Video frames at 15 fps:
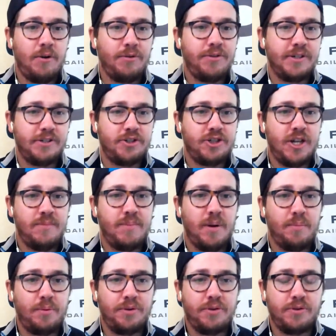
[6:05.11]
things shape
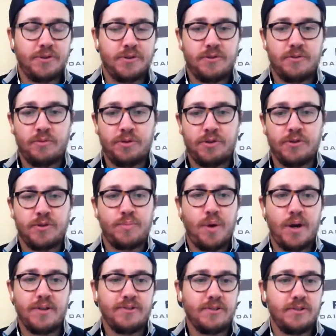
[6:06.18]
up with those with those
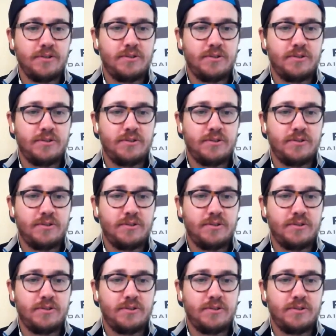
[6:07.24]
prices.